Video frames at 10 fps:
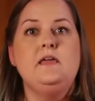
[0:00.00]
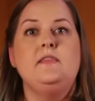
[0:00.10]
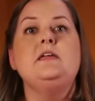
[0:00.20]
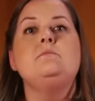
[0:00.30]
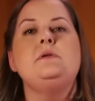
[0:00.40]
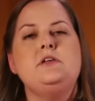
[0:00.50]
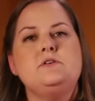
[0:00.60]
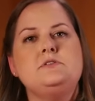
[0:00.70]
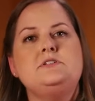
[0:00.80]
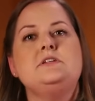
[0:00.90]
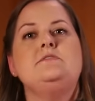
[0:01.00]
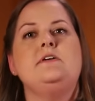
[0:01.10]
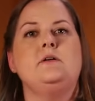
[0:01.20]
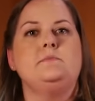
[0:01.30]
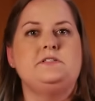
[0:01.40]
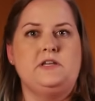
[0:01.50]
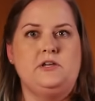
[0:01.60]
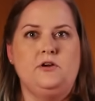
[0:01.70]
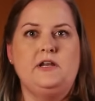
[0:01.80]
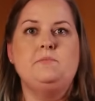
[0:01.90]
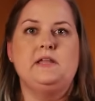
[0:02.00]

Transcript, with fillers: that can be used to develop security